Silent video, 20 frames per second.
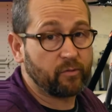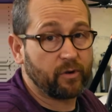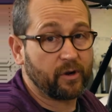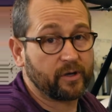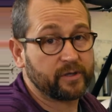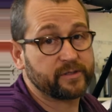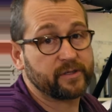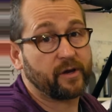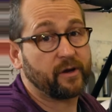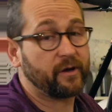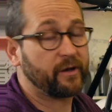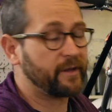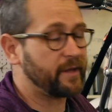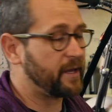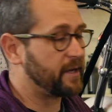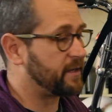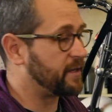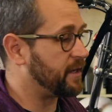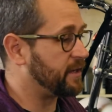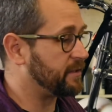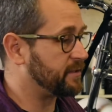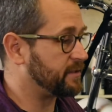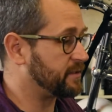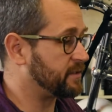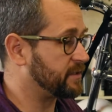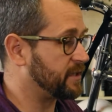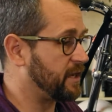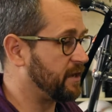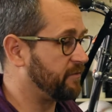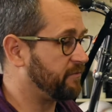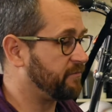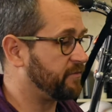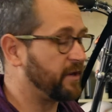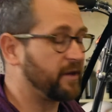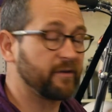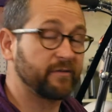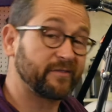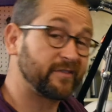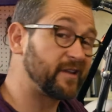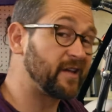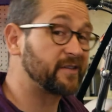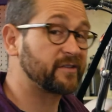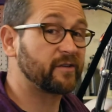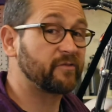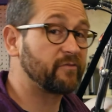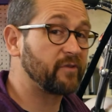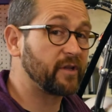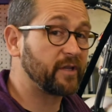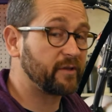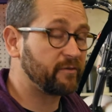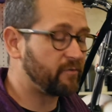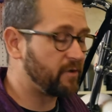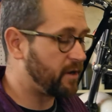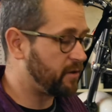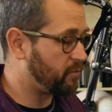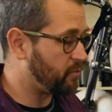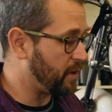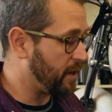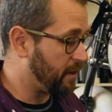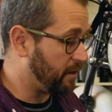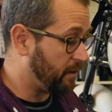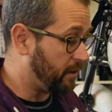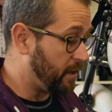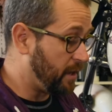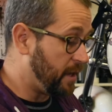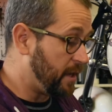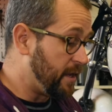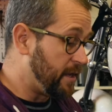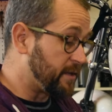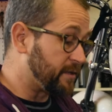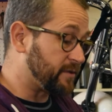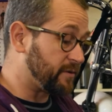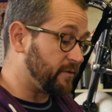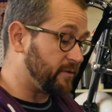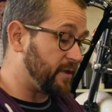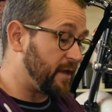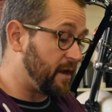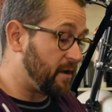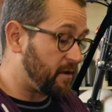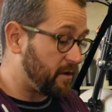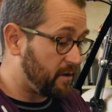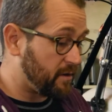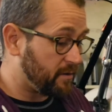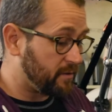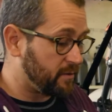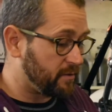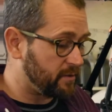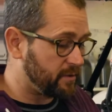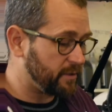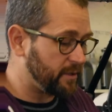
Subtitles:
works, all that kind of stuff. Does it really run well? So they're,